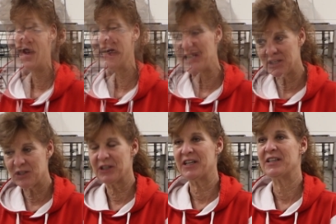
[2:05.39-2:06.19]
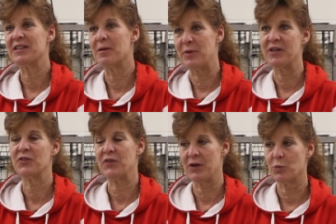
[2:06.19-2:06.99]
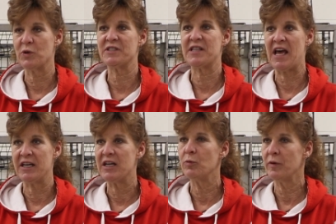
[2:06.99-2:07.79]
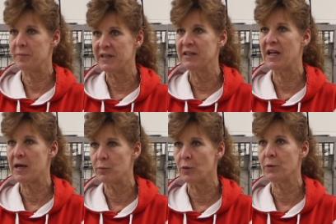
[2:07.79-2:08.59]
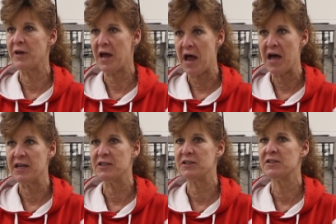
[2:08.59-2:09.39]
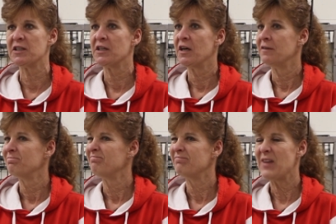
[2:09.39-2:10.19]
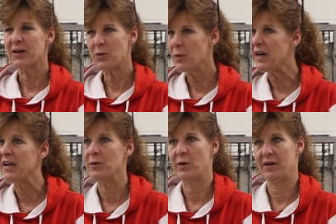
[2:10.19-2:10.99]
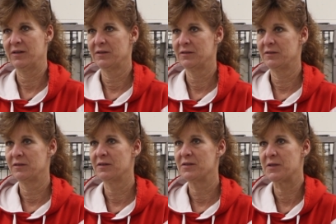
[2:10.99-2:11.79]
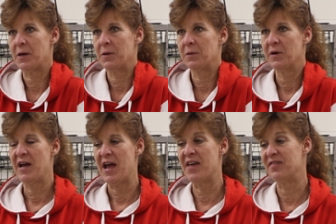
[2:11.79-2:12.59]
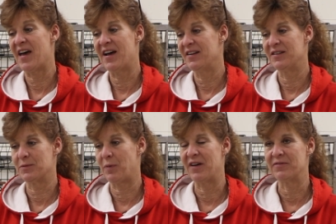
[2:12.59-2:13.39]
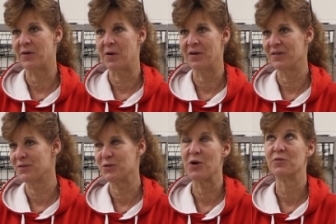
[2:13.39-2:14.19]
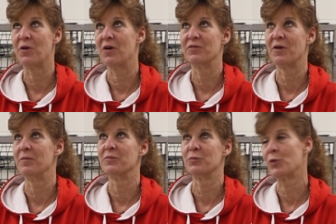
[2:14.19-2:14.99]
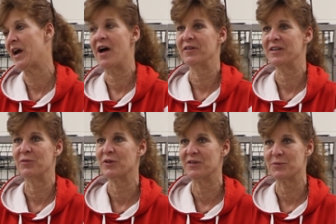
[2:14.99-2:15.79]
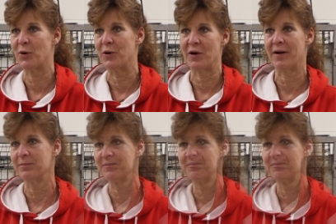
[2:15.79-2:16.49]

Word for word: Initially, the biggest fear was that he would be labeled as not going anywhere. So, and that is by far, so far from reality with this program.